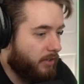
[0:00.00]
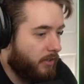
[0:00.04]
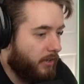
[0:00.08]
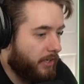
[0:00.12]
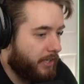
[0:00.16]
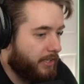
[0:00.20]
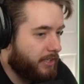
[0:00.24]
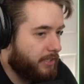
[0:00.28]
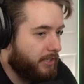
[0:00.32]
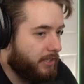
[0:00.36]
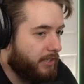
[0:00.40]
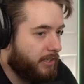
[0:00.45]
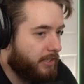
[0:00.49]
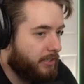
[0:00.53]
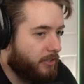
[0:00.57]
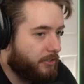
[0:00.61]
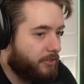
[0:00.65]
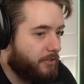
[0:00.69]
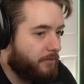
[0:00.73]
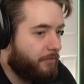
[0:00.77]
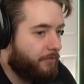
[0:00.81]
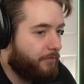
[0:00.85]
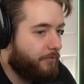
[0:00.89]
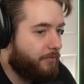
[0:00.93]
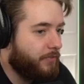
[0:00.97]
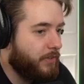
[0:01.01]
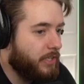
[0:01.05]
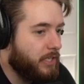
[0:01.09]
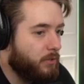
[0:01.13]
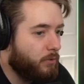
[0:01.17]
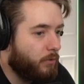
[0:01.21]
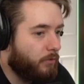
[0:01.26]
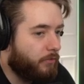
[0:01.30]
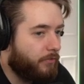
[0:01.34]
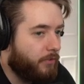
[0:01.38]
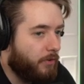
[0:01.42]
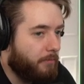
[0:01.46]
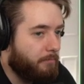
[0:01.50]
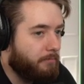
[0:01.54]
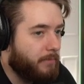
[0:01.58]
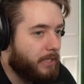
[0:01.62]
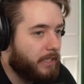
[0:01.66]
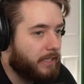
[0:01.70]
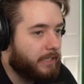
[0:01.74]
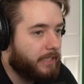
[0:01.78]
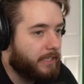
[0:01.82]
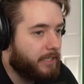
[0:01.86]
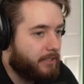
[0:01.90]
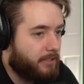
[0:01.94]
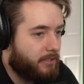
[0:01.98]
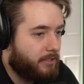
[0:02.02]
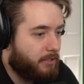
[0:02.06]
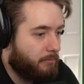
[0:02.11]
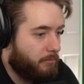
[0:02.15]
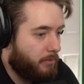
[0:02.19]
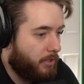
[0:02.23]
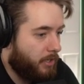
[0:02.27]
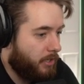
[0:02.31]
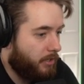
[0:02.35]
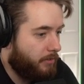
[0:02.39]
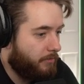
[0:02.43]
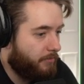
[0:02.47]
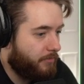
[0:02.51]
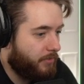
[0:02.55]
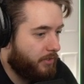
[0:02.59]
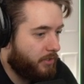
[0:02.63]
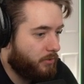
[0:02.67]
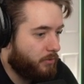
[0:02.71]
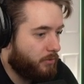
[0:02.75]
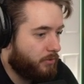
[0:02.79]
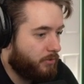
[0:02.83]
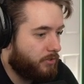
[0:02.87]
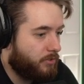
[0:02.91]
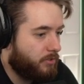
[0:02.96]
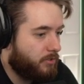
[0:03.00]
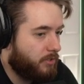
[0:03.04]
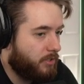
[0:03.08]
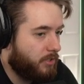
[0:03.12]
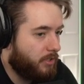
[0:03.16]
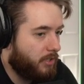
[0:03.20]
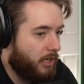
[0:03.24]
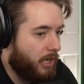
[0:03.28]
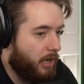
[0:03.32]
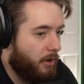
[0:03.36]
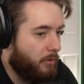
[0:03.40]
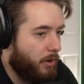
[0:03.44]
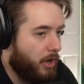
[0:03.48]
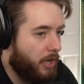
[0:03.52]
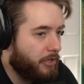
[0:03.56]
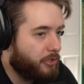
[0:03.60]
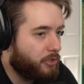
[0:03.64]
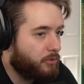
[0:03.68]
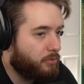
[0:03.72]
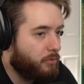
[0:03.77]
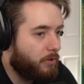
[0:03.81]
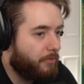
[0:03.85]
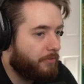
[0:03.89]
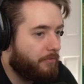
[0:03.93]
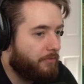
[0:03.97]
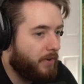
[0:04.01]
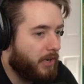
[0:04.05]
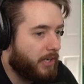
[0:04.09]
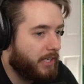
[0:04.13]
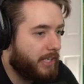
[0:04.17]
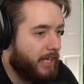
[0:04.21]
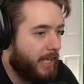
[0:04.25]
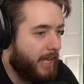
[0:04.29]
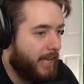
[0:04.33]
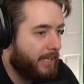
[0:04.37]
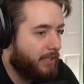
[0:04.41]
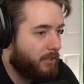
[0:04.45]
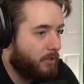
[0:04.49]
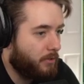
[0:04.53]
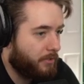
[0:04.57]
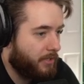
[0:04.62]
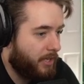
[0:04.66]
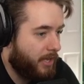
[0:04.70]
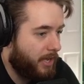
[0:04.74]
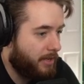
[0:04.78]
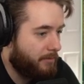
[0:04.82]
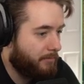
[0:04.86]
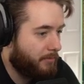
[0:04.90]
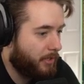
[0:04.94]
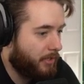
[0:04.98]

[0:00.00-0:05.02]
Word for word: like it doesn't feel familiar to me. It feels I, I just want a fucking Halo game.